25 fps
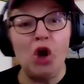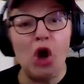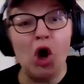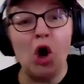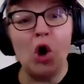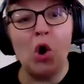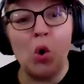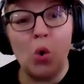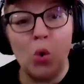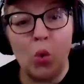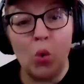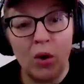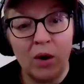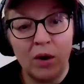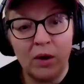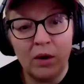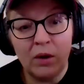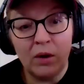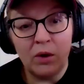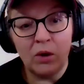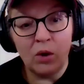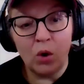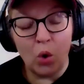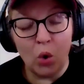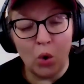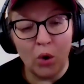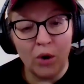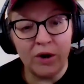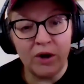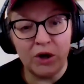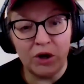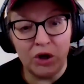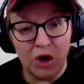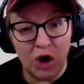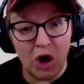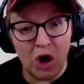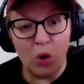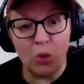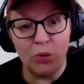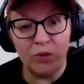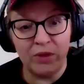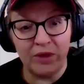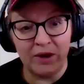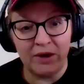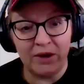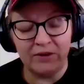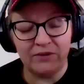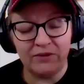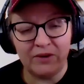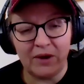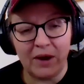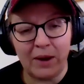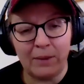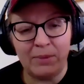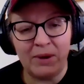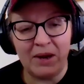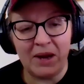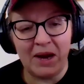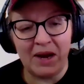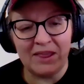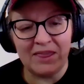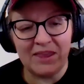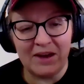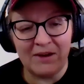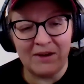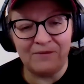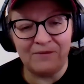know, or to know that it's. I mean, I think